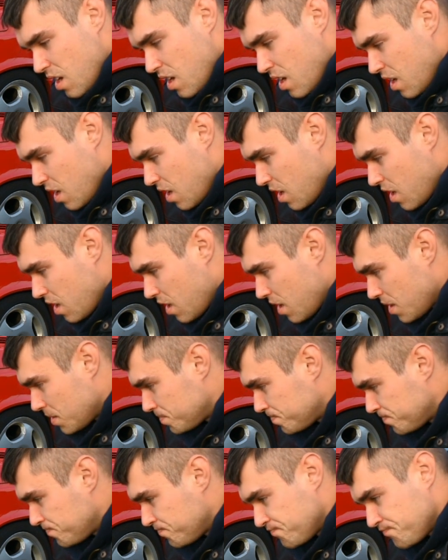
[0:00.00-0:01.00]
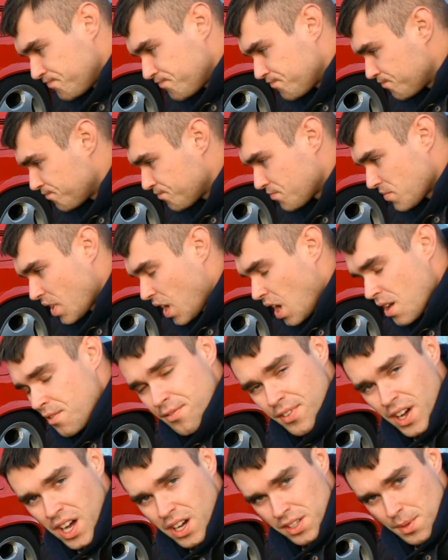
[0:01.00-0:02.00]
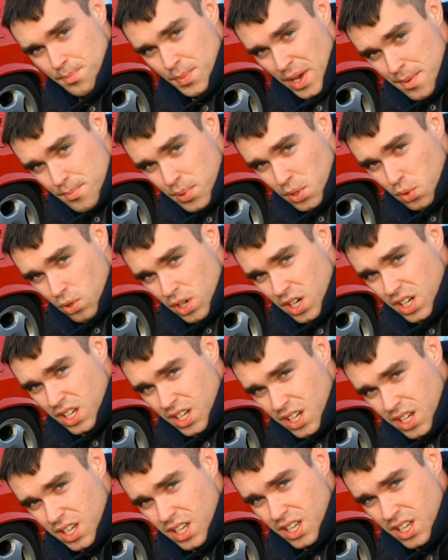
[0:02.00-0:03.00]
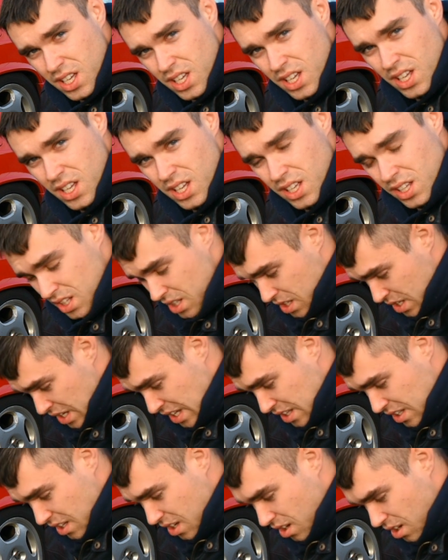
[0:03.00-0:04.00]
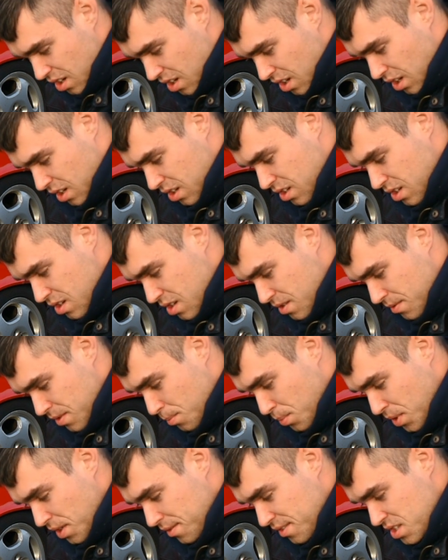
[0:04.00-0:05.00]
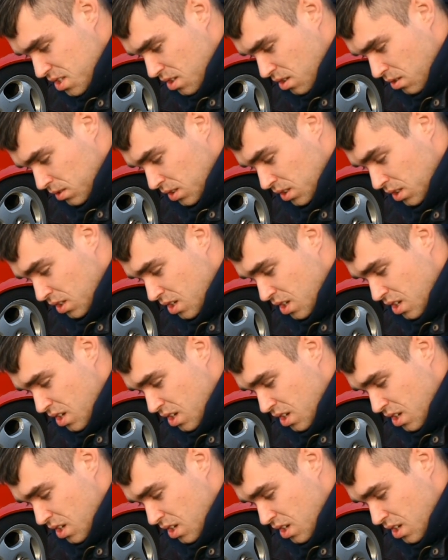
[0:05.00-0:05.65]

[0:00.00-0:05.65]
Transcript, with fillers: I found a paperwork in the car from previous owner.